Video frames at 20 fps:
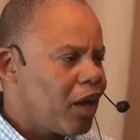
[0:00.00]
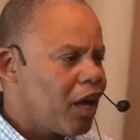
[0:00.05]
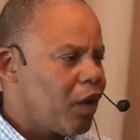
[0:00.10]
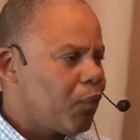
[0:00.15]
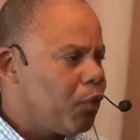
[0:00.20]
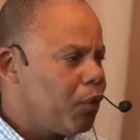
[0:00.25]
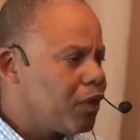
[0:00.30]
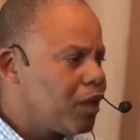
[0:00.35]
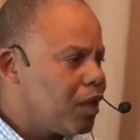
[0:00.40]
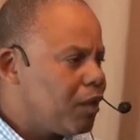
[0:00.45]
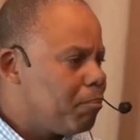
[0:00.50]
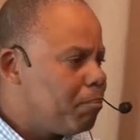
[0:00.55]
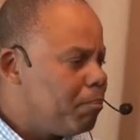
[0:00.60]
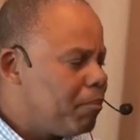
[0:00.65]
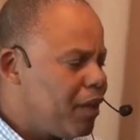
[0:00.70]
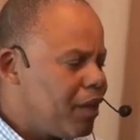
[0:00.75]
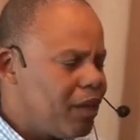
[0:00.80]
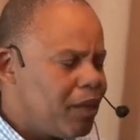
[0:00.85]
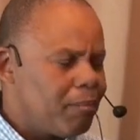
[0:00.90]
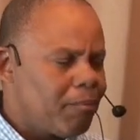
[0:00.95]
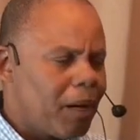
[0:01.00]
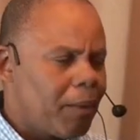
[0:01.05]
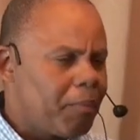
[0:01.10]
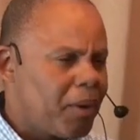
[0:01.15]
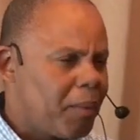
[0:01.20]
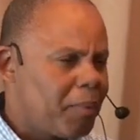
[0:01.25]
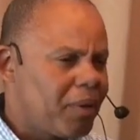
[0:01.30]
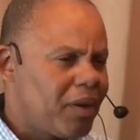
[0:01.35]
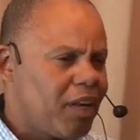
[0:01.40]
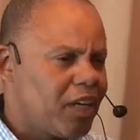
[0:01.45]
I will get in my
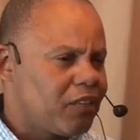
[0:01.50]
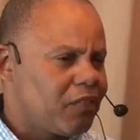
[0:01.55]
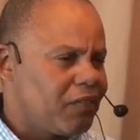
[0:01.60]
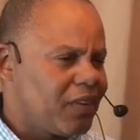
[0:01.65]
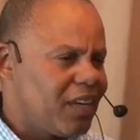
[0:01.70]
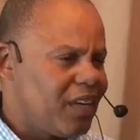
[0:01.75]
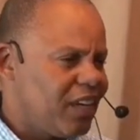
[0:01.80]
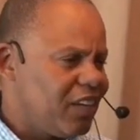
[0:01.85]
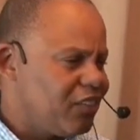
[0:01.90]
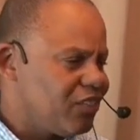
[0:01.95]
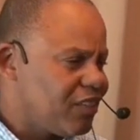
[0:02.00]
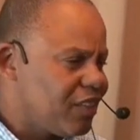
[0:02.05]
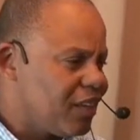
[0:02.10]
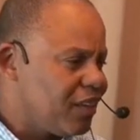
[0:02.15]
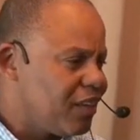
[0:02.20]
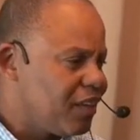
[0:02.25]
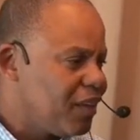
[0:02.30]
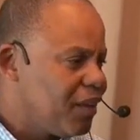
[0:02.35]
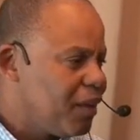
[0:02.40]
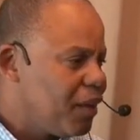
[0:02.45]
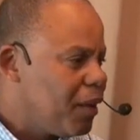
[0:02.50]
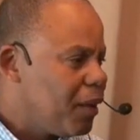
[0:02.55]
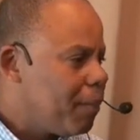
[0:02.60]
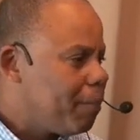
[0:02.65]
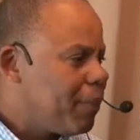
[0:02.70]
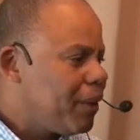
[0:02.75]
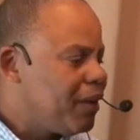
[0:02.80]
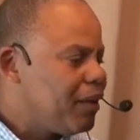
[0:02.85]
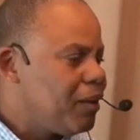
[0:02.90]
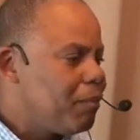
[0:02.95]
proper classification,
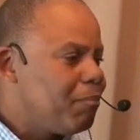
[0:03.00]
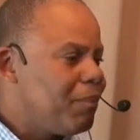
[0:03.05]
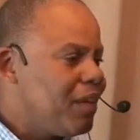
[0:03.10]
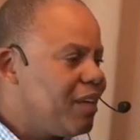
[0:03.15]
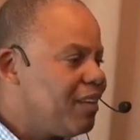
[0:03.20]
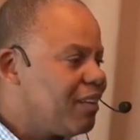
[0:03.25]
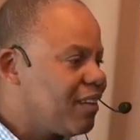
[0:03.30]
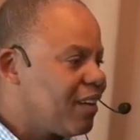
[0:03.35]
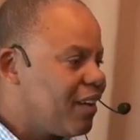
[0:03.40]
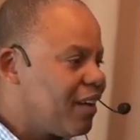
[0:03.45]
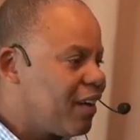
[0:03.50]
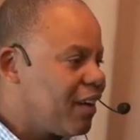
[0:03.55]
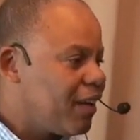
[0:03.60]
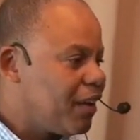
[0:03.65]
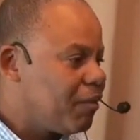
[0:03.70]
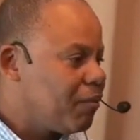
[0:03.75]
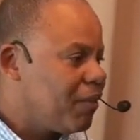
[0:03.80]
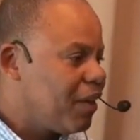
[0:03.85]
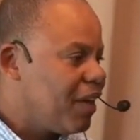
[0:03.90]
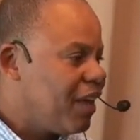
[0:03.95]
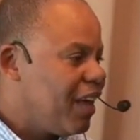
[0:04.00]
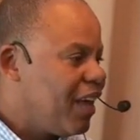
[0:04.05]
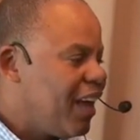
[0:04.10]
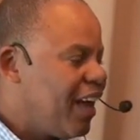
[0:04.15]
but in the meantime,